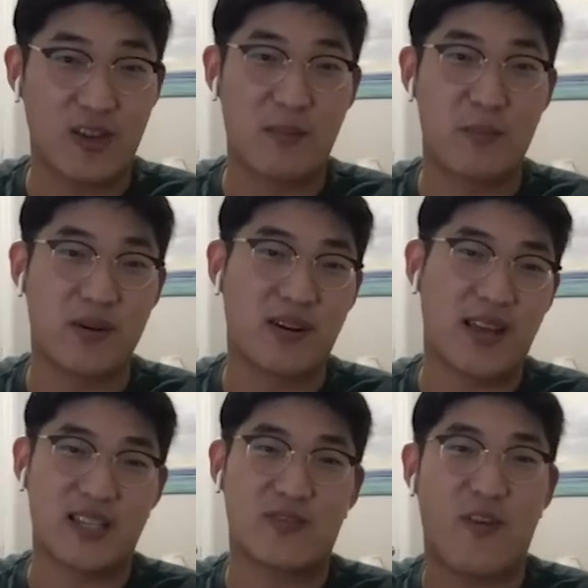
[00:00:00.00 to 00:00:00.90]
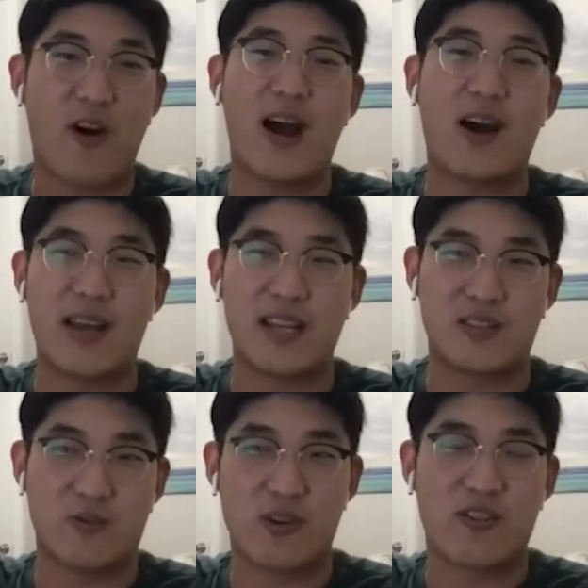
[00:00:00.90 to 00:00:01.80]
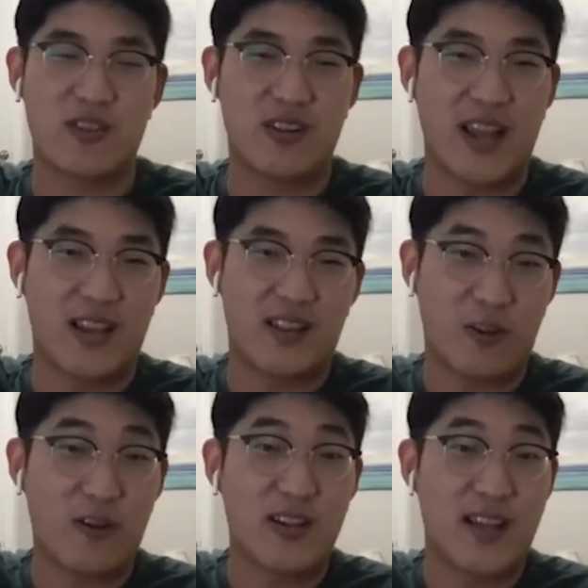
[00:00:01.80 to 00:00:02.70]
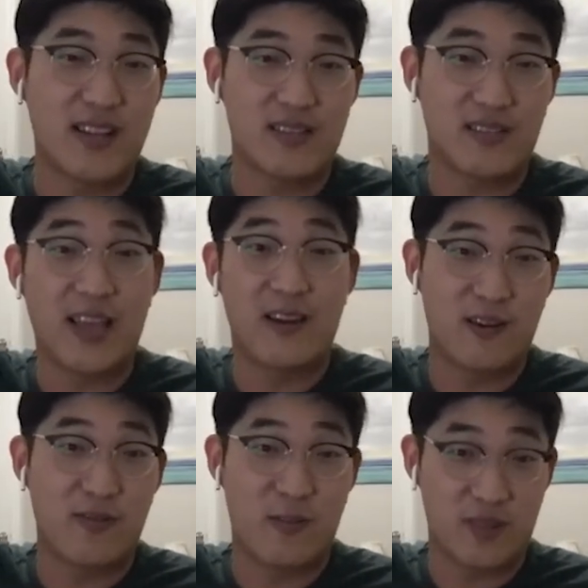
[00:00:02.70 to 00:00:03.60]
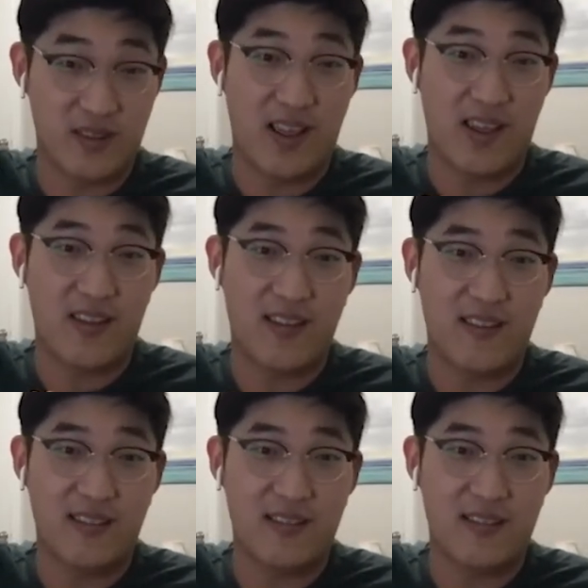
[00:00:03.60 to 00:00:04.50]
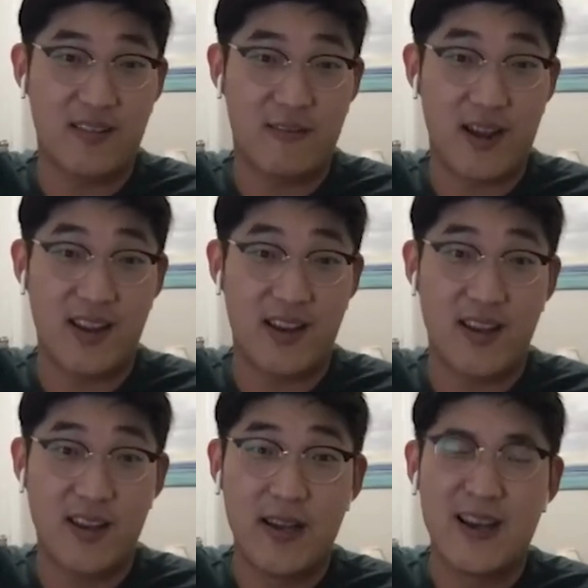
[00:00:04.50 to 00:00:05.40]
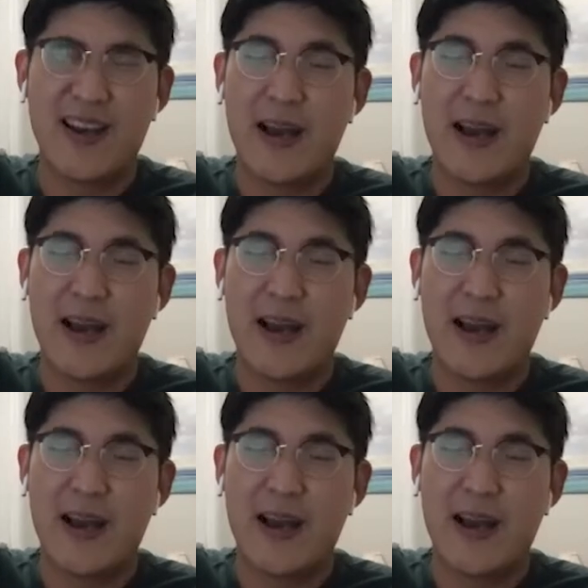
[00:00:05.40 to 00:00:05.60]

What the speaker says: today, you can book as far out as 330 days later from today, right?